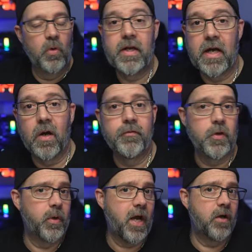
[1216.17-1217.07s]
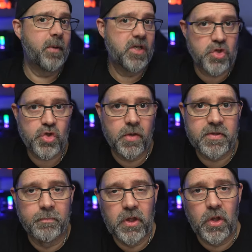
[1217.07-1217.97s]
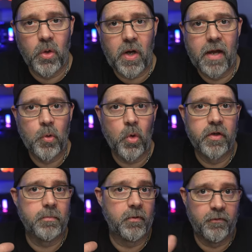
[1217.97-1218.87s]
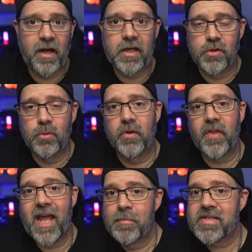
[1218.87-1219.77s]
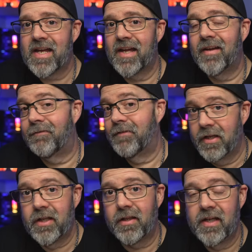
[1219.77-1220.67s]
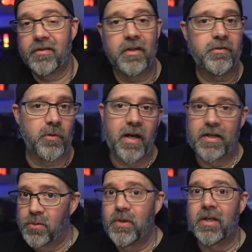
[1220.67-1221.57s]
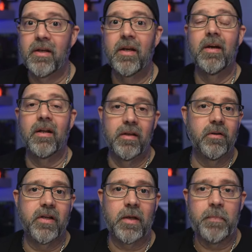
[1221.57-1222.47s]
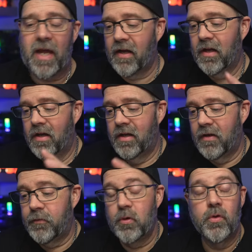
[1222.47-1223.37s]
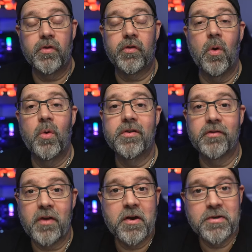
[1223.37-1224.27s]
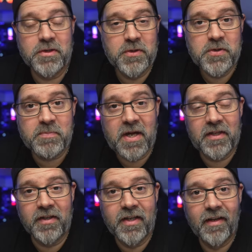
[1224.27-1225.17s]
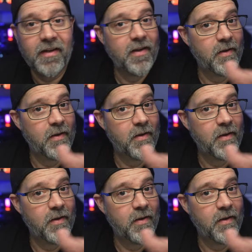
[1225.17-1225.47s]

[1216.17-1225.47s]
Right now, if you go down to my description below, I'm going to provide you with Amazon affiliate links. That's right, I do get a little kickback if you so desire to use my link.